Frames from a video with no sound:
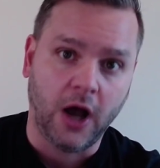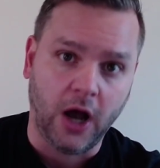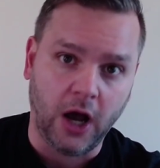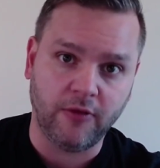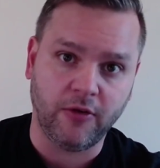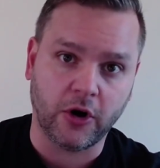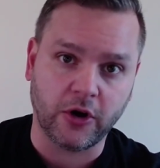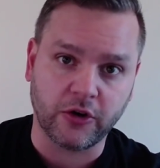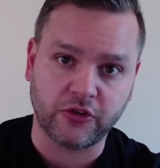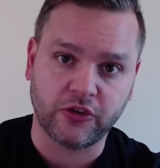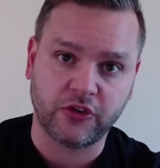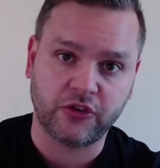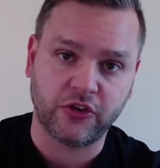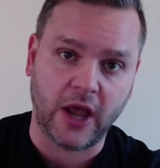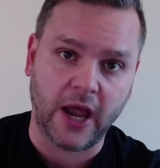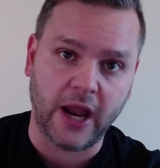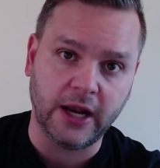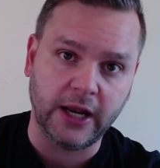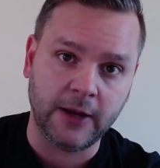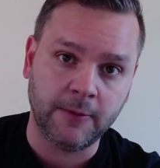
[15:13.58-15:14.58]
of our
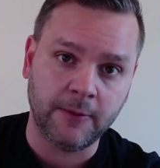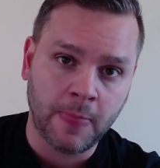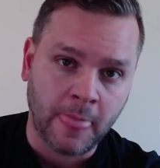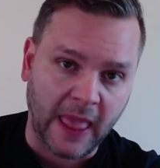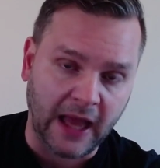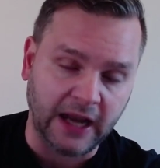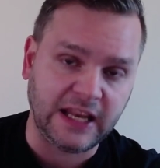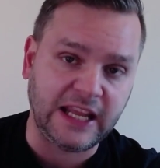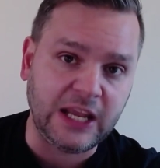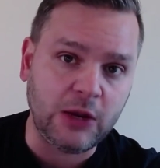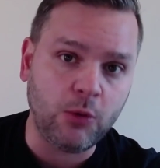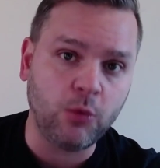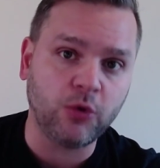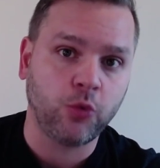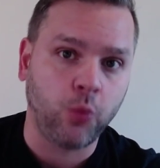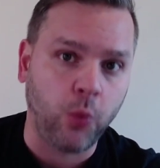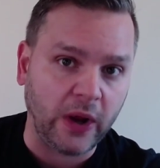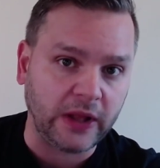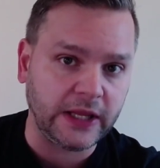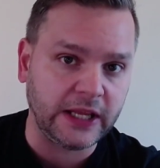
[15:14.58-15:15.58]
society, and he
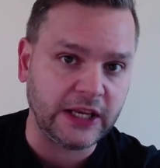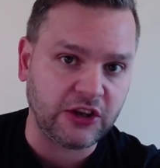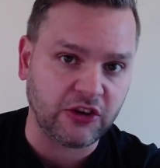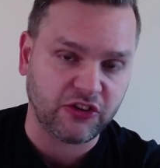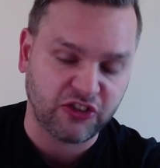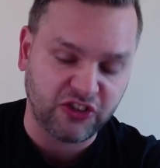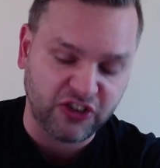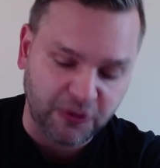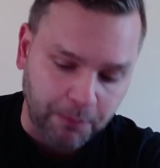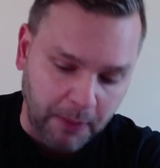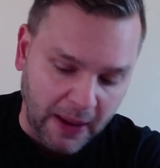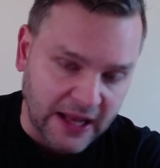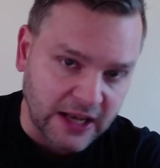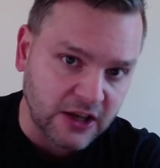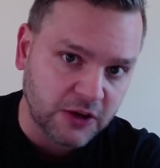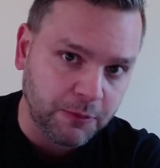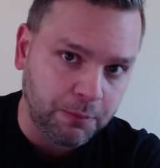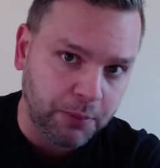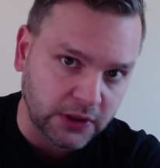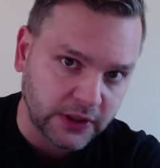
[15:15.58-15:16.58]
was willing to
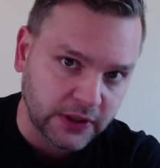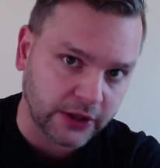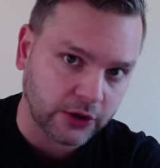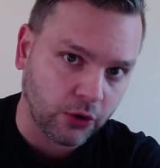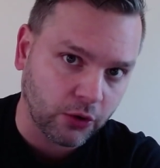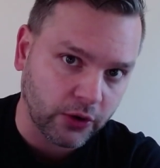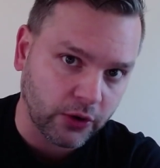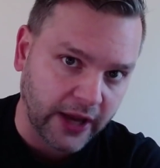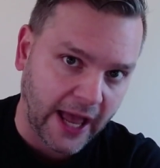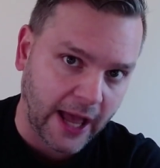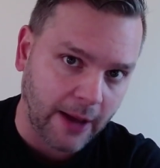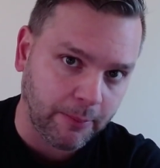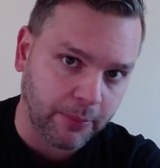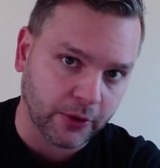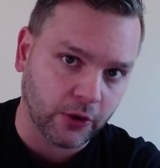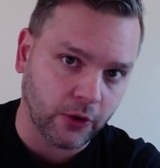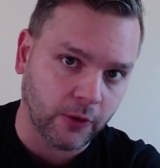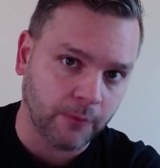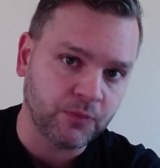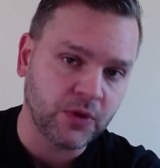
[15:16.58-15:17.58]
spend political
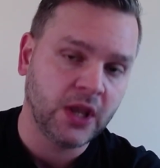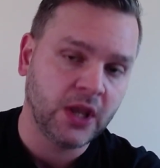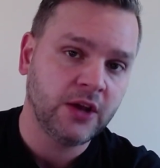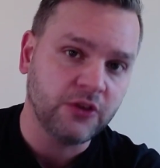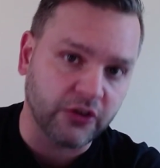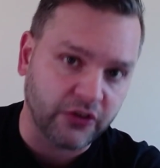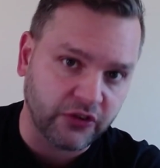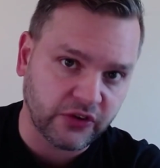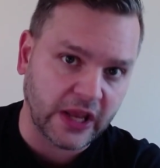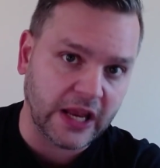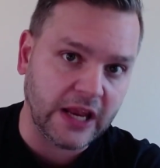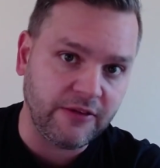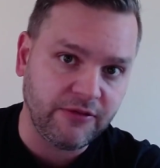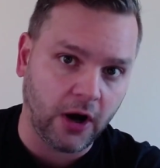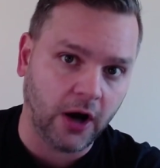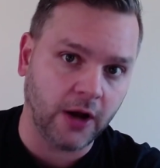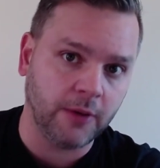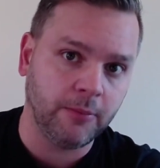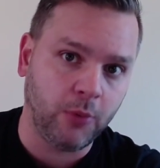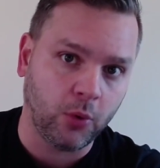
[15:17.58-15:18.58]
capital to save
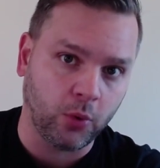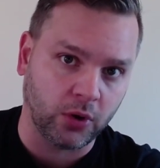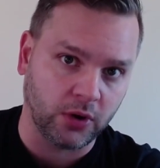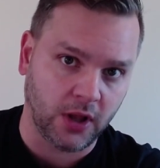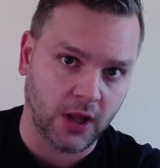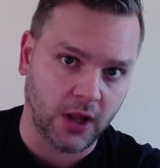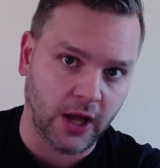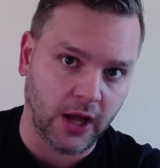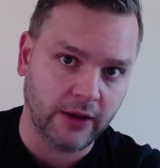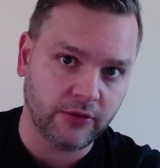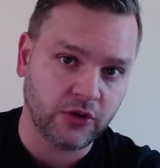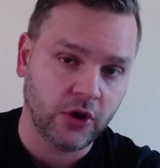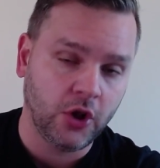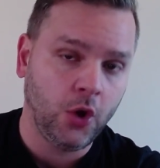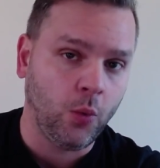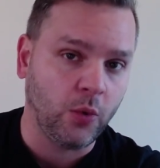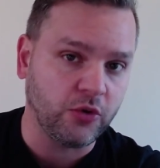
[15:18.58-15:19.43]
unborn lives,